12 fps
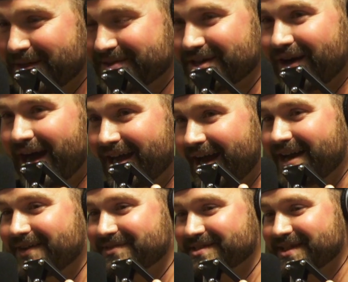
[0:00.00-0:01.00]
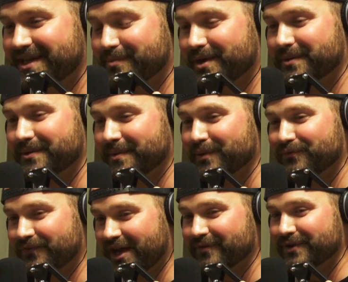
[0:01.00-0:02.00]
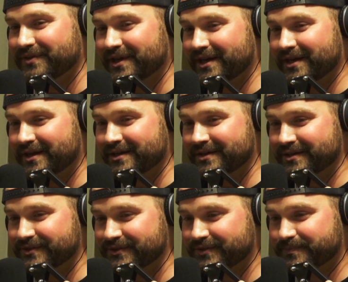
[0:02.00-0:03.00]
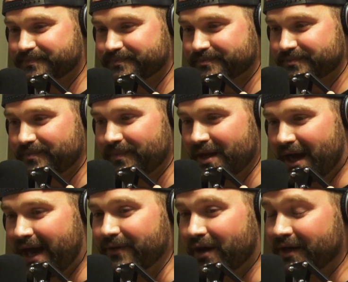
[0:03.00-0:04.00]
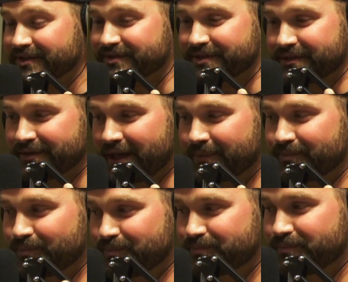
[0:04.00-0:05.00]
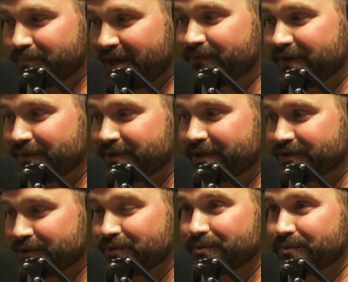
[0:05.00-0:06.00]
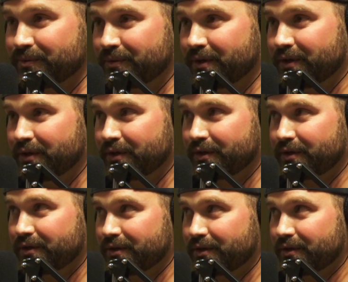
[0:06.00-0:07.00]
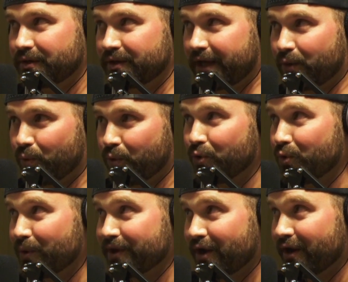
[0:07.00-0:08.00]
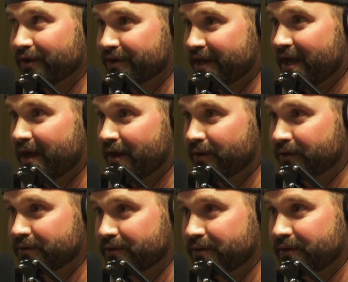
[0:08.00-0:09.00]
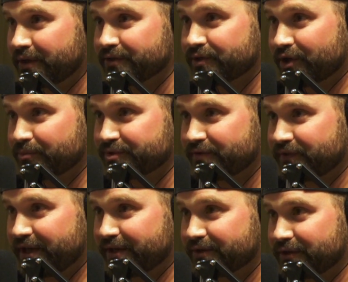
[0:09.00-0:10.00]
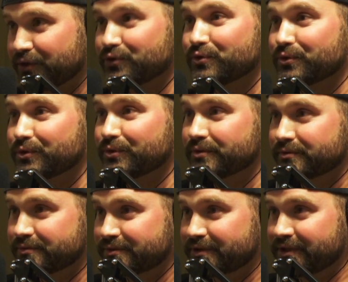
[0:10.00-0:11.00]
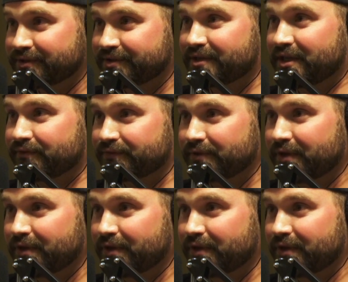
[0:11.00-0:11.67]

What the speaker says: So I'd have to say probably my favorite thing is, I honestly, like, my favorite thing is who we are now in terms of, like, a crew and stuff.